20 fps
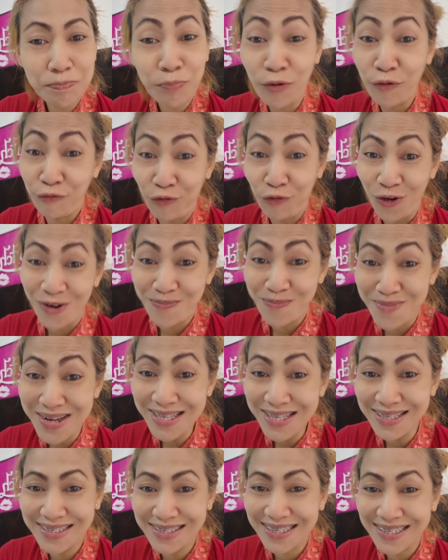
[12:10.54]

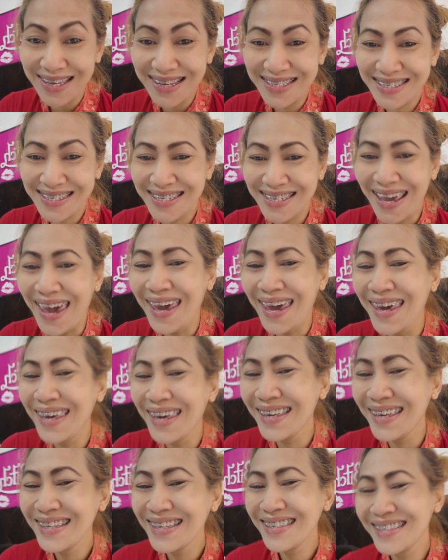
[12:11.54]
performance, let's say.
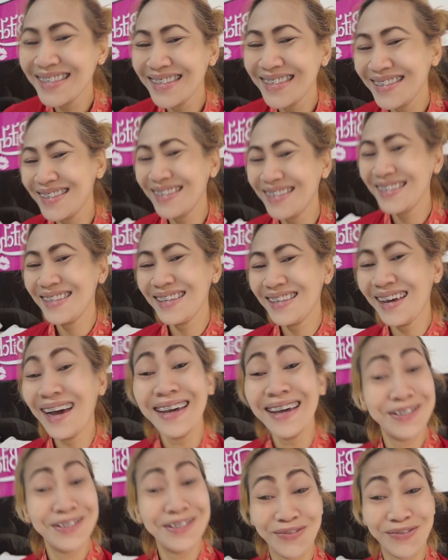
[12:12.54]

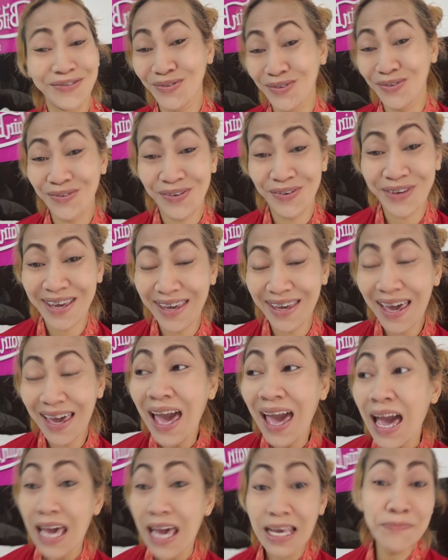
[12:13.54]
I don't know, okay.
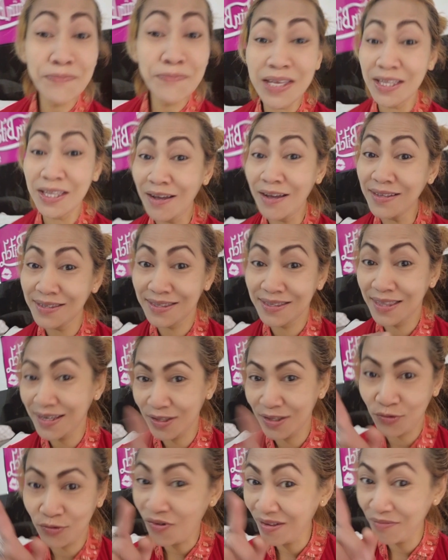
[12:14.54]
I mean, not
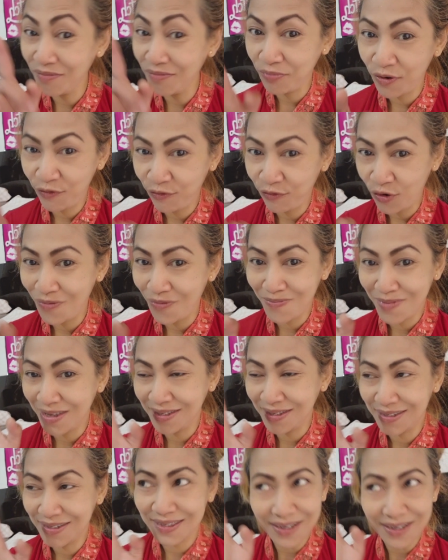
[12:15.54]
that one
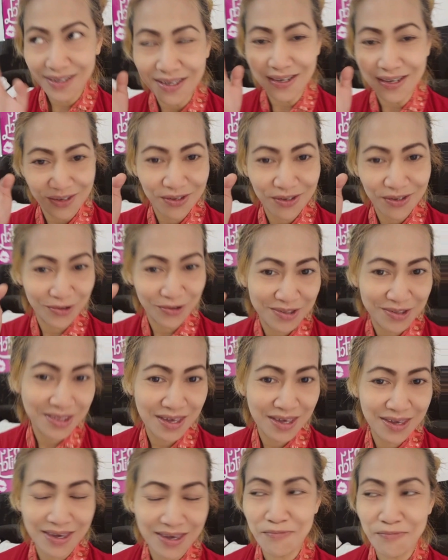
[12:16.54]
performance that you're
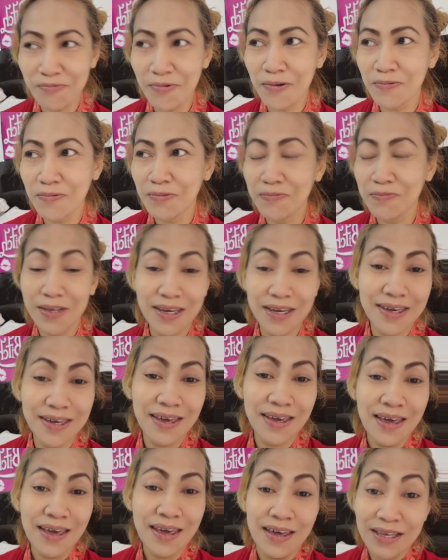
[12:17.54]
thinking, probably
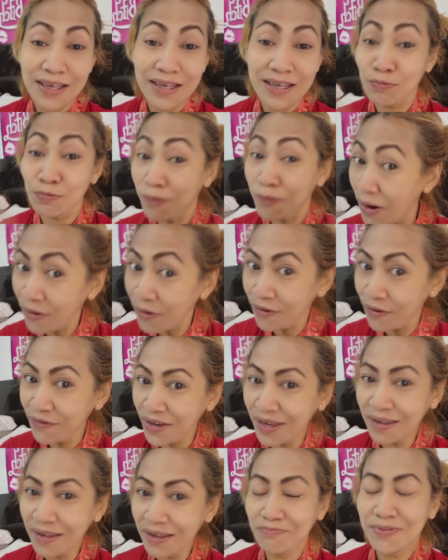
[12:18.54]
it's part
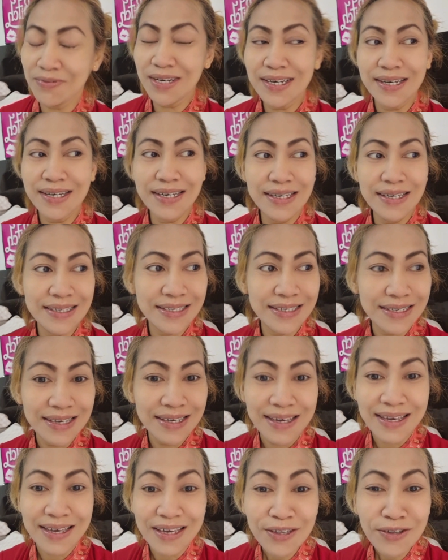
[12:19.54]
of it, but
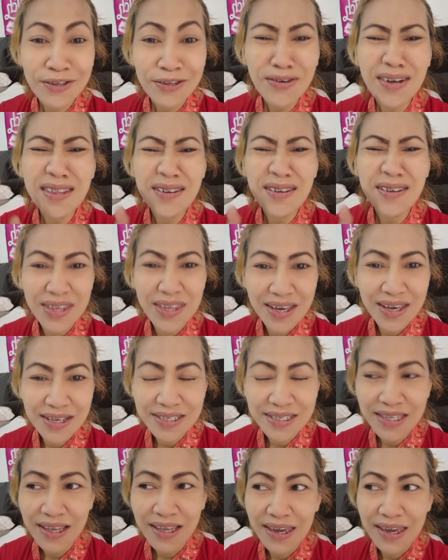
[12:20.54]
other
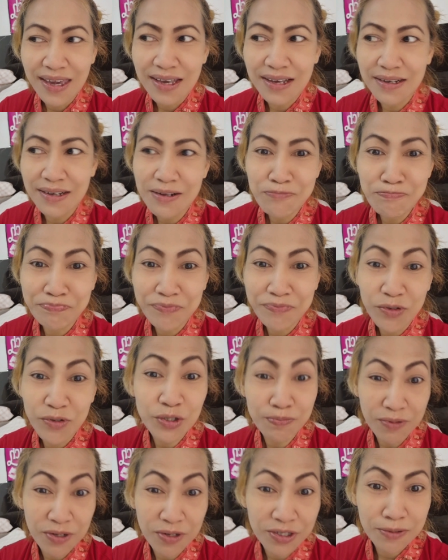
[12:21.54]
things like
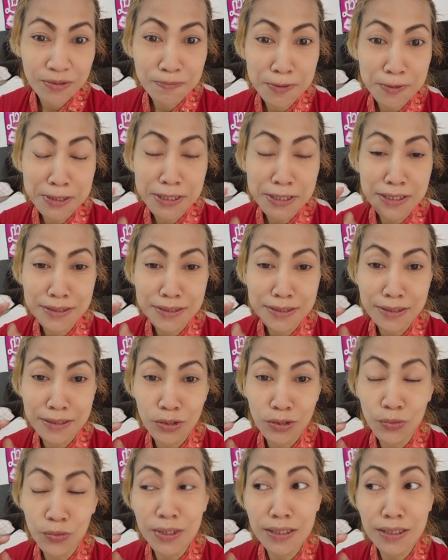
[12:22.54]
responsibilities
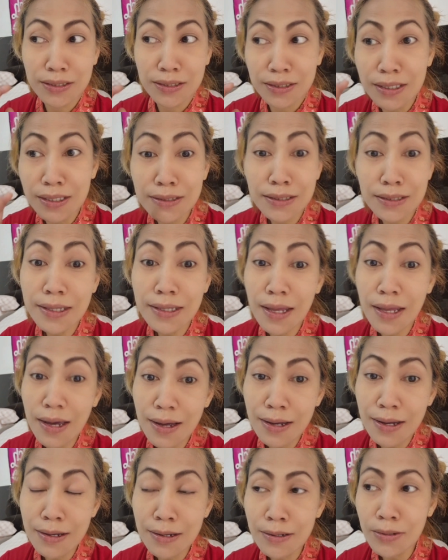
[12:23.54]
and duties inside the
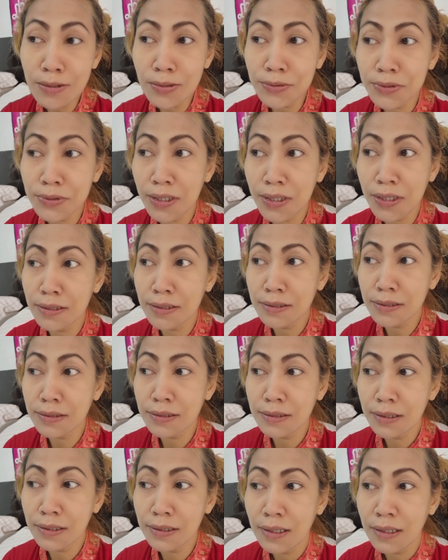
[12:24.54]
house.
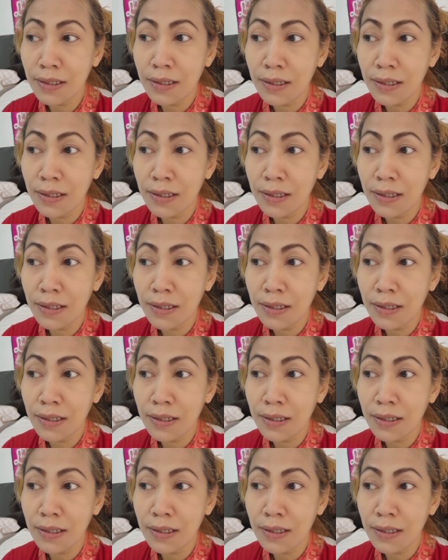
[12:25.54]
And